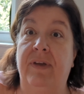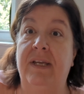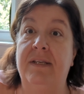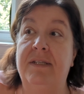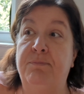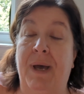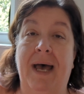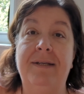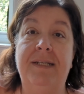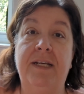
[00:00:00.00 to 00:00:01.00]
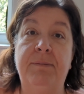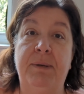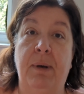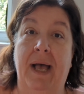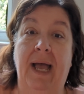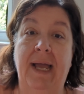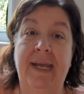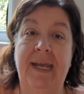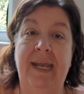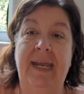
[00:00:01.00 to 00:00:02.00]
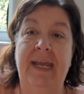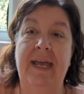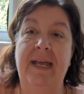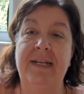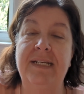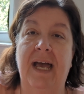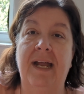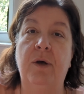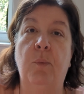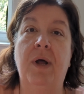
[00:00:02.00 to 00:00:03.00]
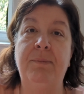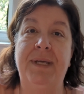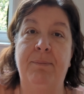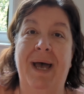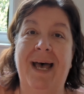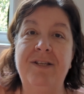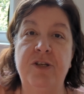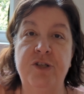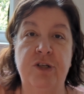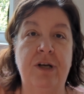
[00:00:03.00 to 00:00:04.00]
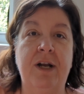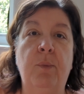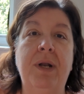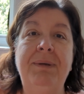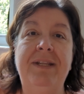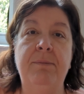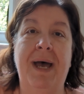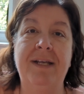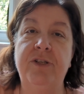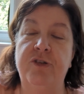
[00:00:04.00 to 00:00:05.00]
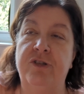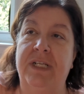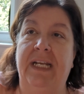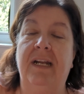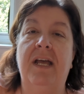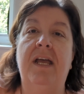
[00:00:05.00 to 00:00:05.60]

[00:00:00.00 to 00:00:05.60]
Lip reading: is passing me by and I don't want to be a passenger. I don't want to be in the passenger seat.